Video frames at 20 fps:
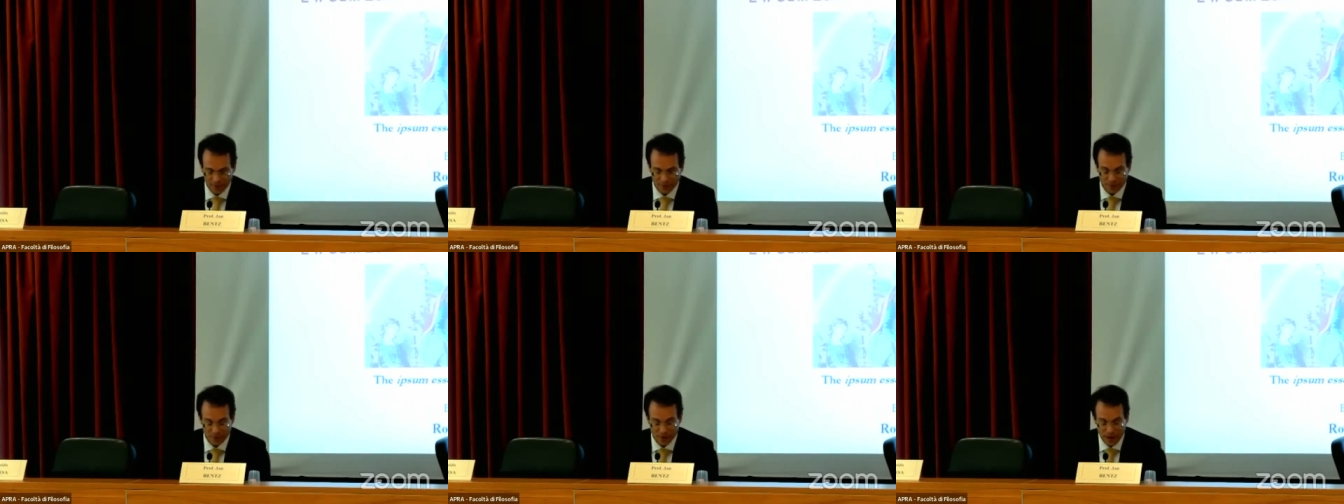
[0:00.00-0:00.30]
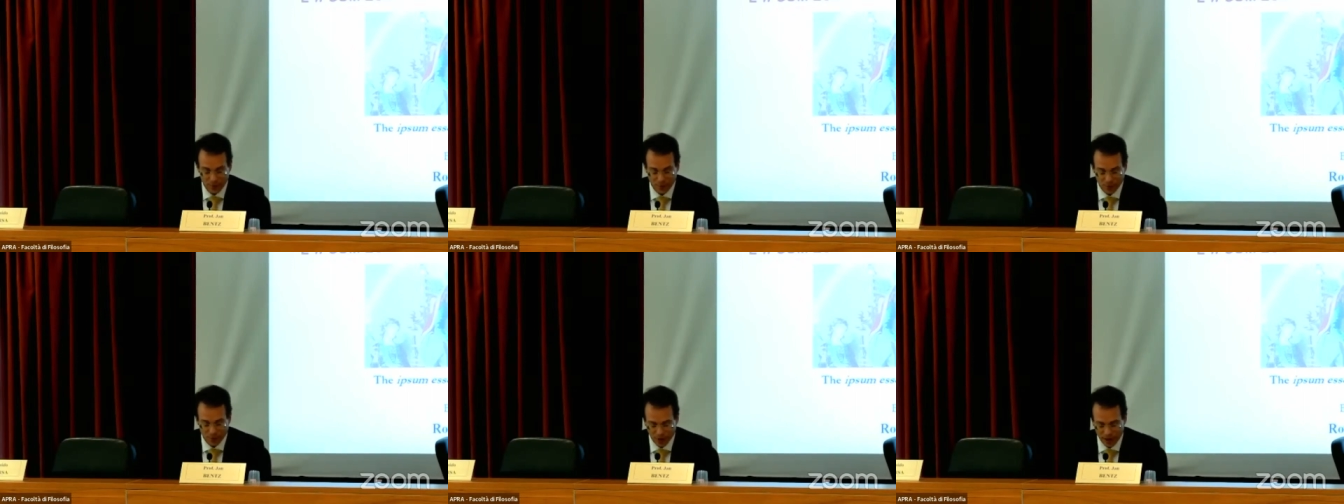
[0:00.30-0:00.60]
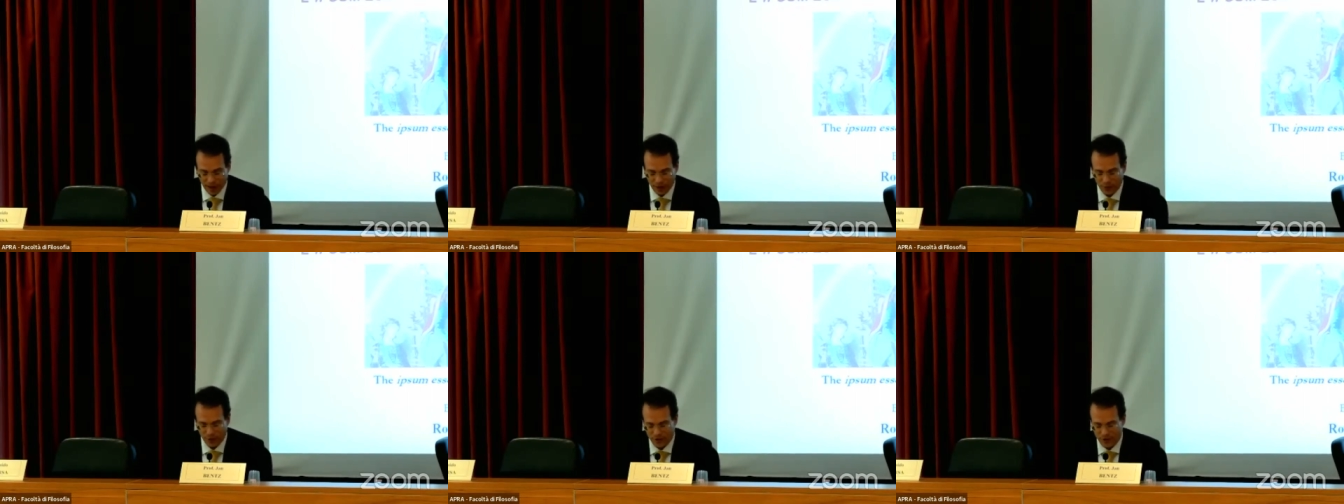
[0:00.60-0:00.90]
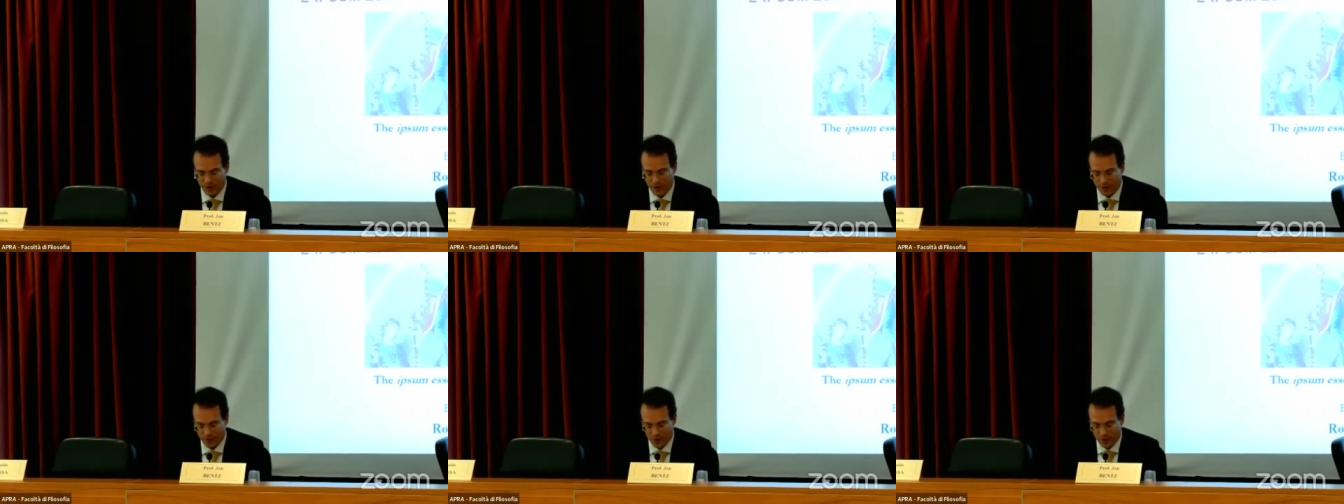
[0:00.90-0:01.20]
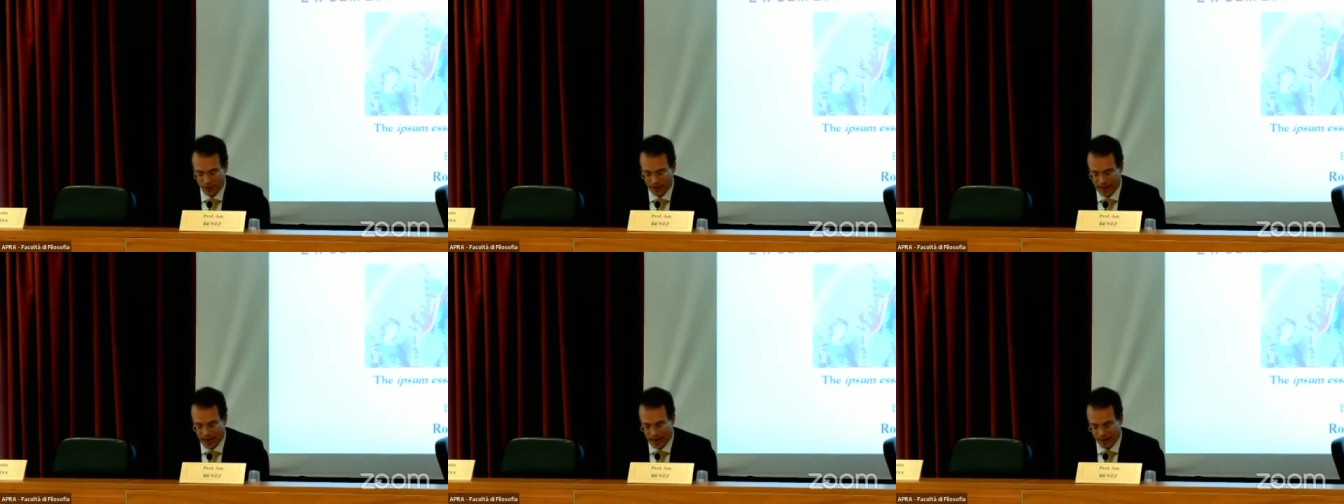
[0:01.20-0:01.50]
The framework in which
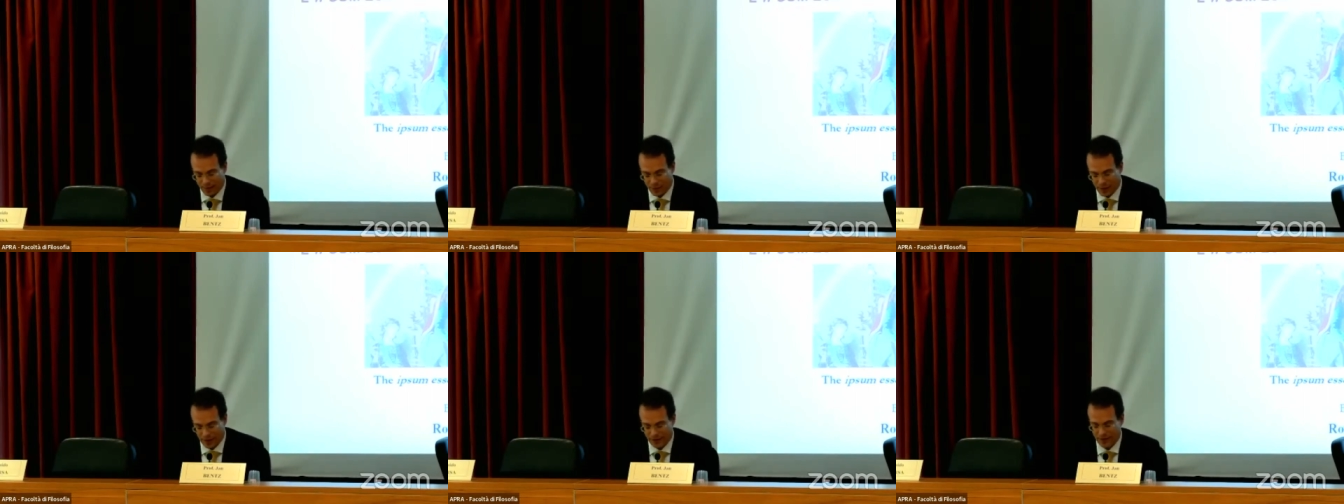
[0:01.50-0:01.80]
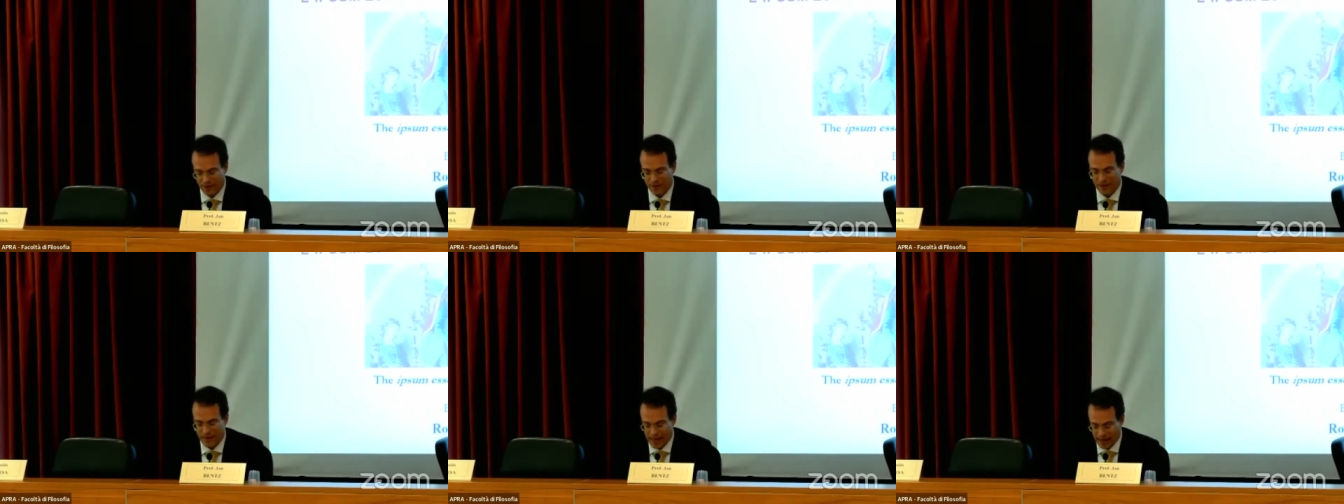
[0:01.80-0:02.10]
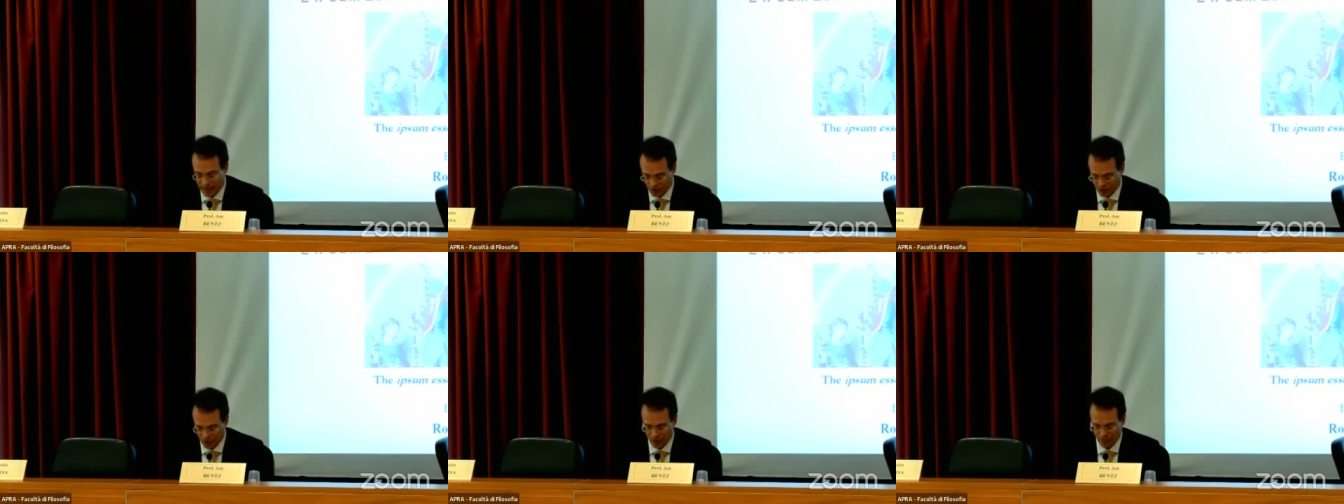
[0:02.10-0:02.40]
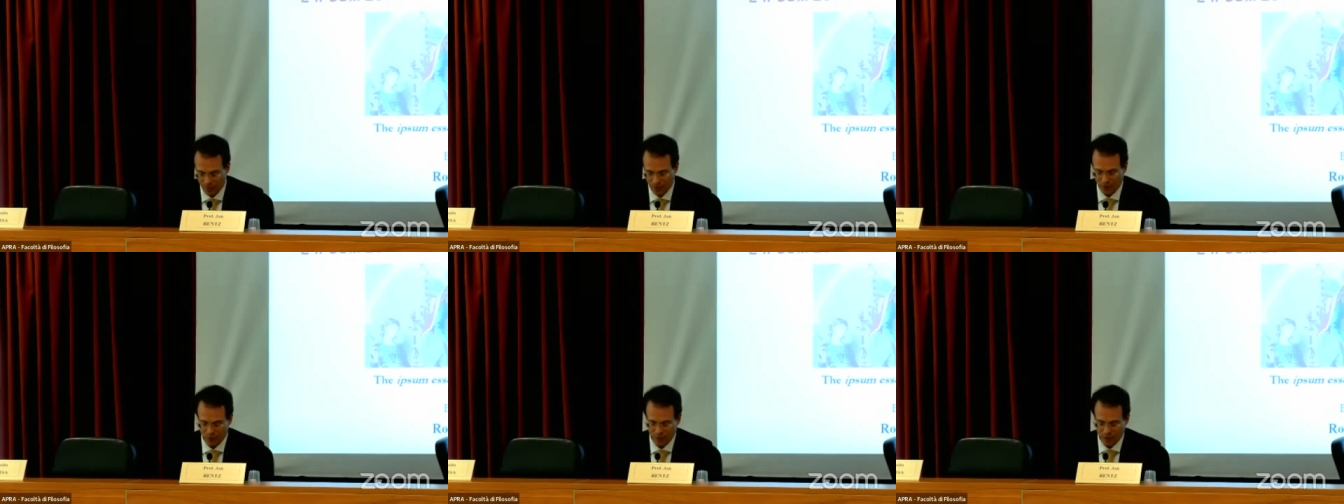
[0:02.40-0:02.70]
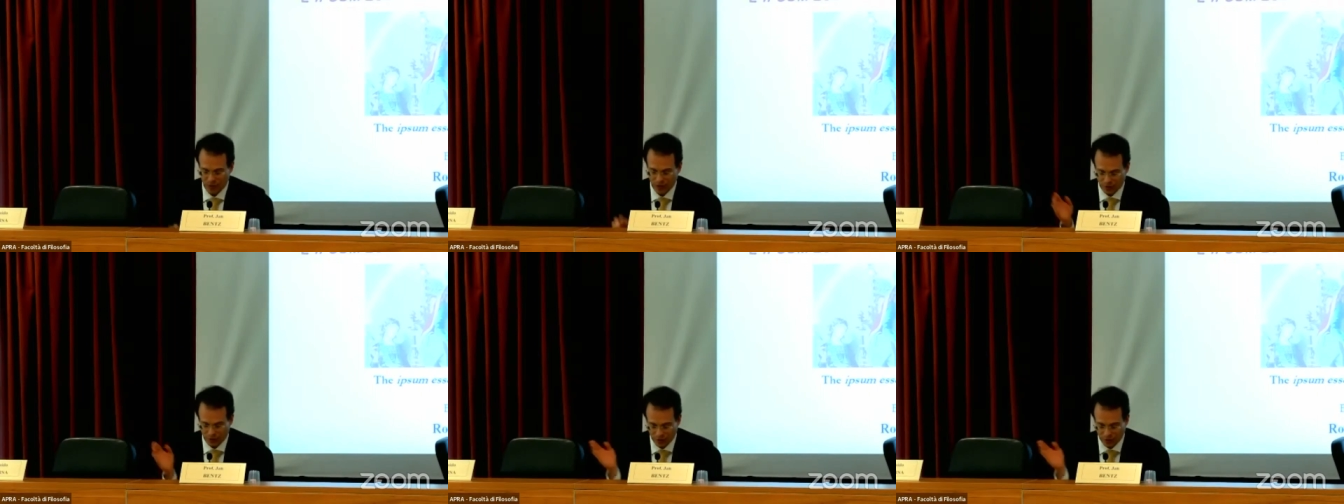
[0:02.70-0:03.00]
Siewerth elaborates the tension
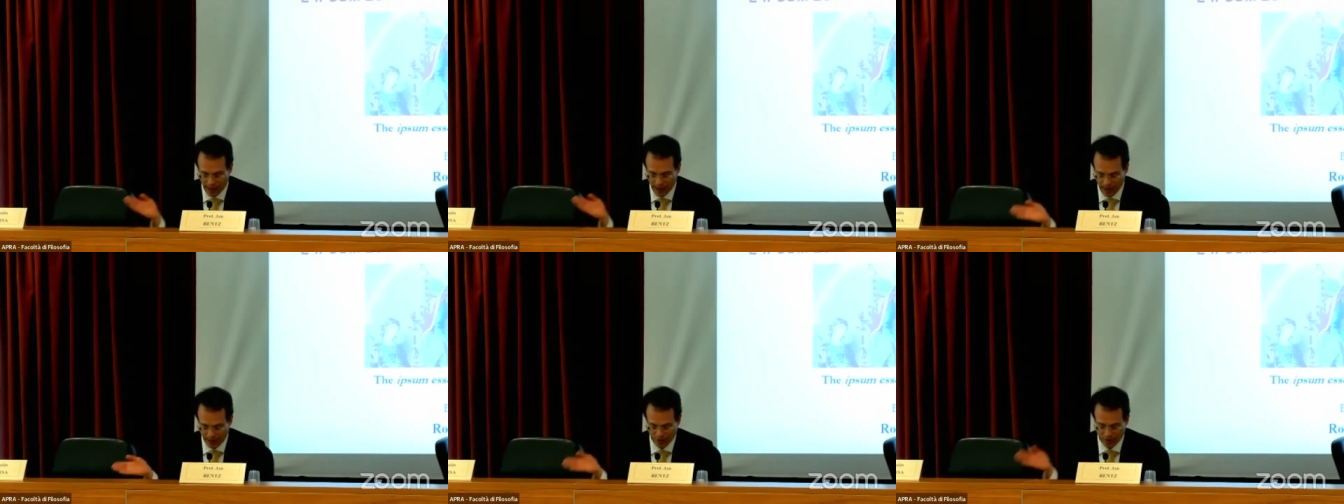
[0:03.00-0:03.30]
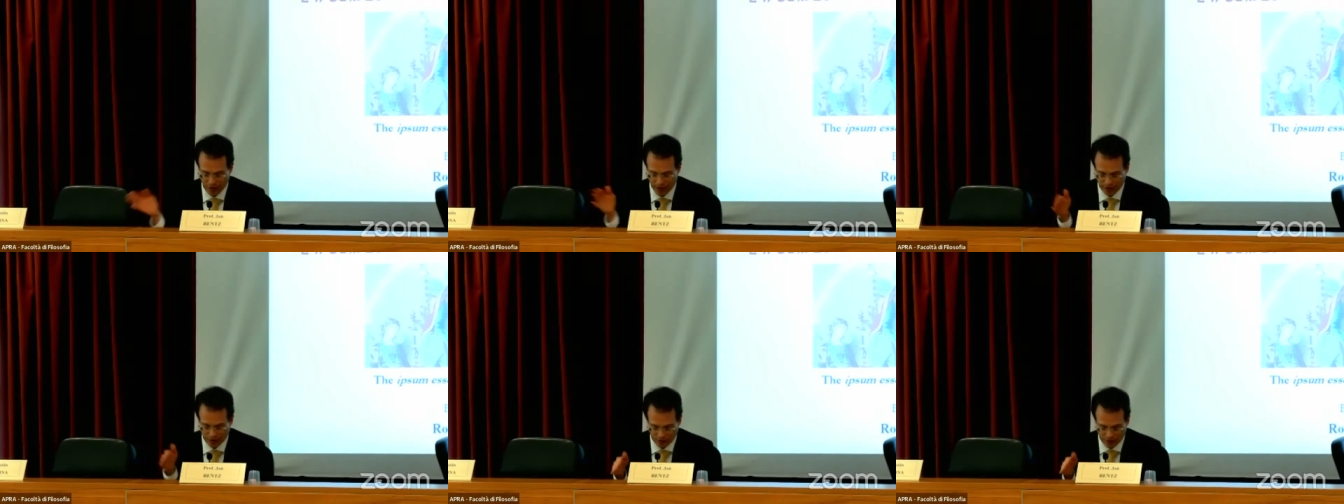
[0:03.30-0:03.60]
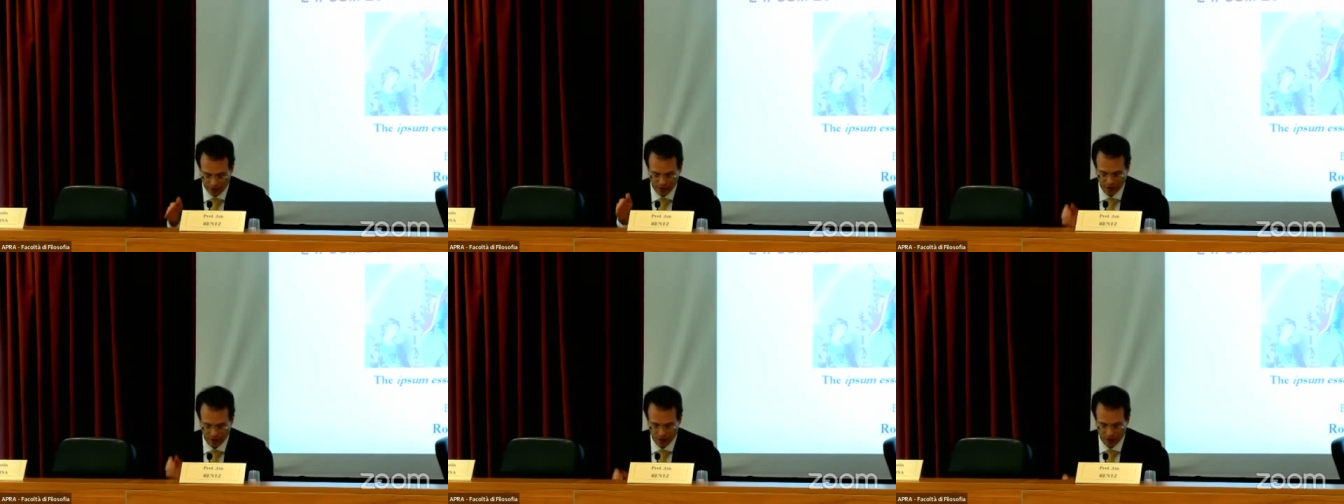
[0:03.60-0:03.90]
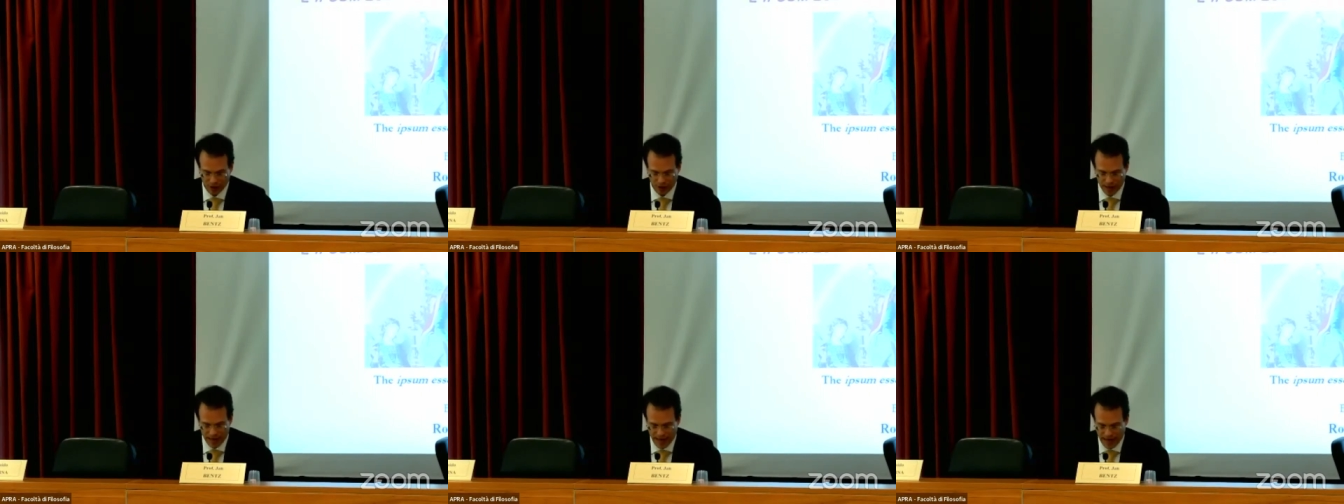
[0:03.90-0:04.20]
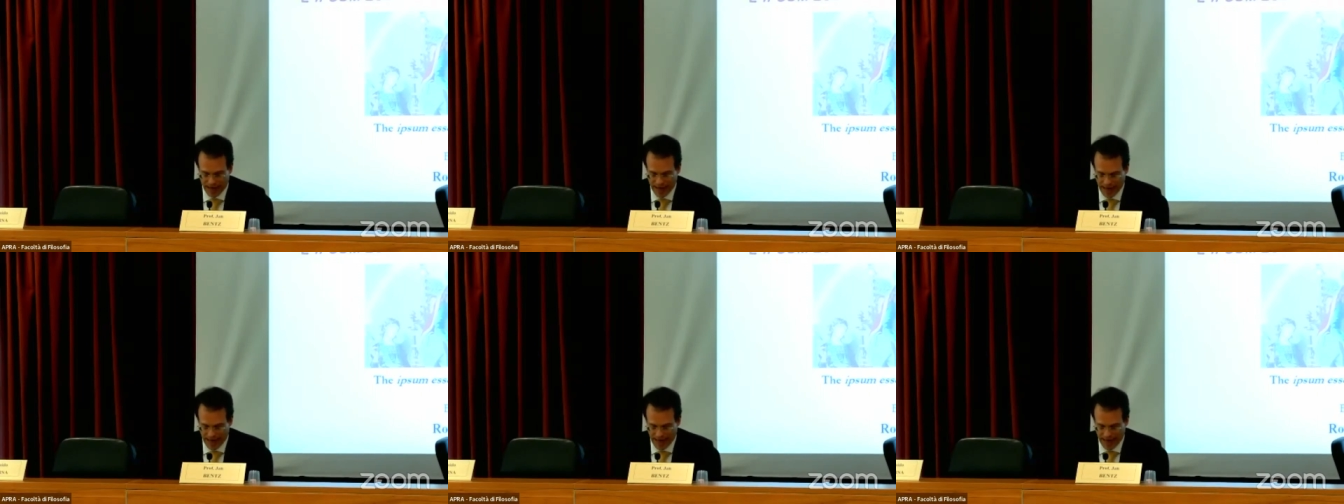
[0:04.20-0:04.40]
between creator and creature